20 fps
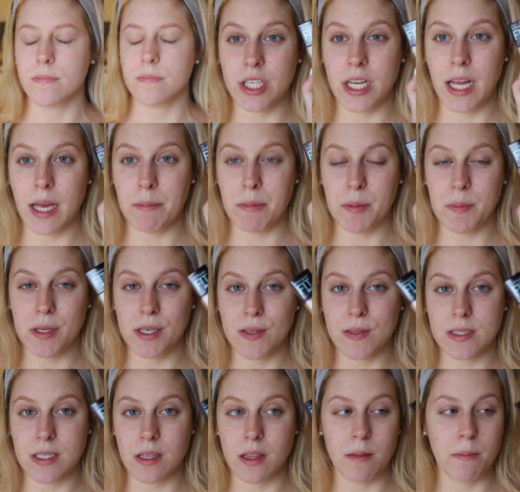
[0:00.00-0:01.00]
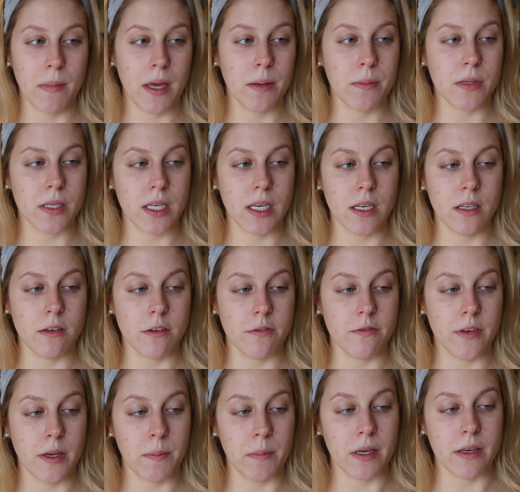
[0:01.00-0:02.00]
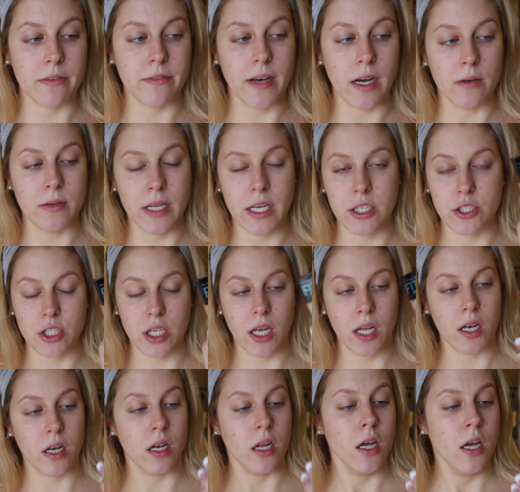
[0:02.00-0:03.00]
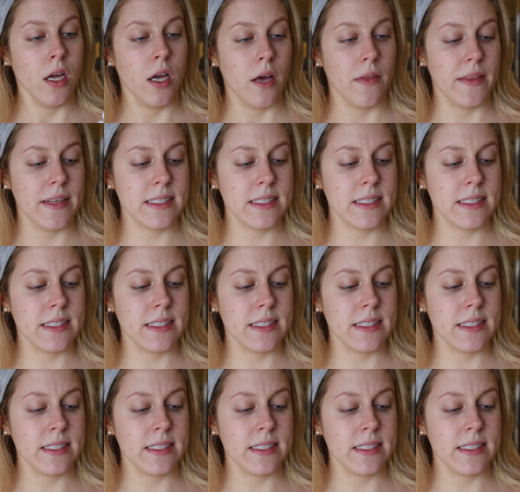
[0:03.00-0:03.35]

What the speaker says: Today I'm going to be using the Maybelline Fit Me foundation.